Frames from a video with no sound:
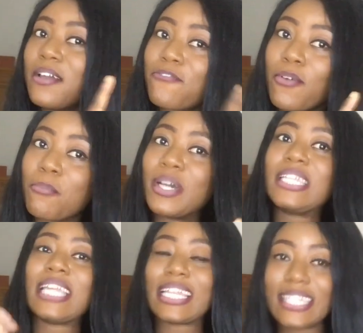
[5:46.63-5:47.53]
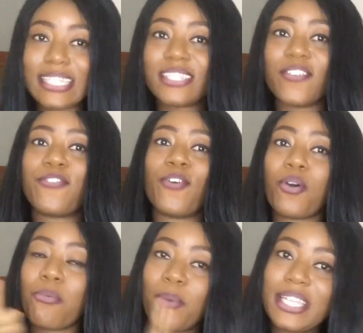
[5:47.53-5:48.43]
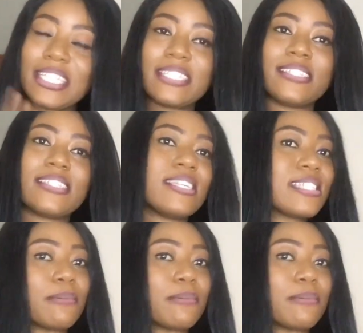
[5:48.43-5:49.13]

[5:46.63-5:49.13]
from morning at least till 4, morning till 6.